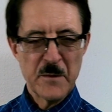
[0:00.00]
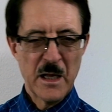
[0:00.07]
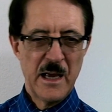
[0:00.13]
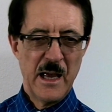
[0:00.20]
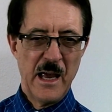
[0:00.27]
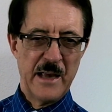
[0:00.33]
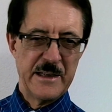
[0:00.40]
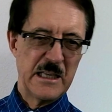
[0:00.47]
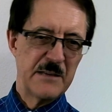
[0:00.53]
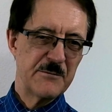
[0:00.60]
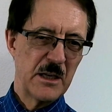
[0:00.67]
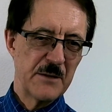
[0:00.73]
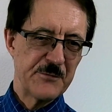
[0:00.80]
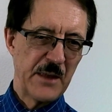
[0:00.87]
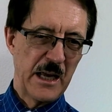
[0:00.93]
And even
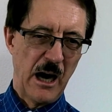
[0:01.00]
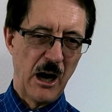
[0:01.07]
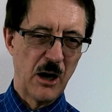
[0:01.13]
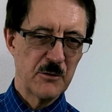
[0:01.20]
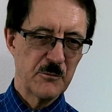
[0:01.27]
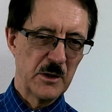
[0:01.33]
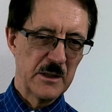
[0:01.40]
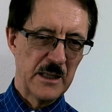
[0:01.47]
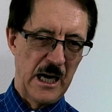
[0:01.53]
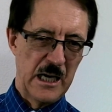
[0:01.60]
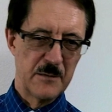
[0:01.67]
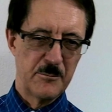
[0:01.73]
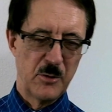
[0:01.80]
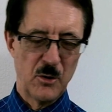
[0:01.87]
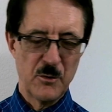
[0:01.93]
if they aren't
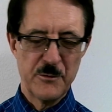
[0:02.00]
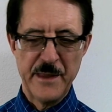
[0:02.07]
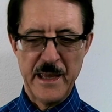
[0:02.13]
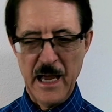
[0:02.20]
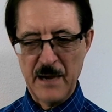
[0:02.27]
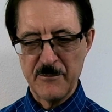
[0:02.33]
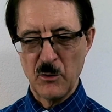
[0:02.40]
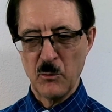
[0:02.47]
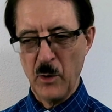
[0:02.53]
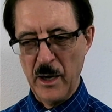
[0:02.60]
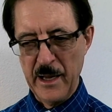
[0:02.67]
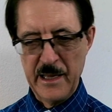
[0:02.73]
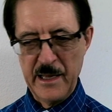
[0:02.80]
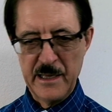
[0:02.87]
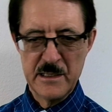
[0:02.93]
reliable, they have a
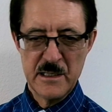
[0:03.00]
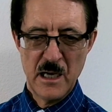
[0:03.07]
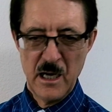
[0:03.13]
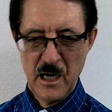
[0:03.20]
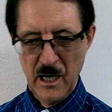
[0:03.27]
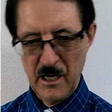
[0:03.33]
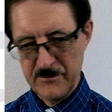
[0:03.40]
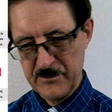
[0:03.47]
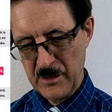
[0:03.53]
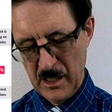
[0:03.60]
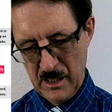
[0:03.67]
way of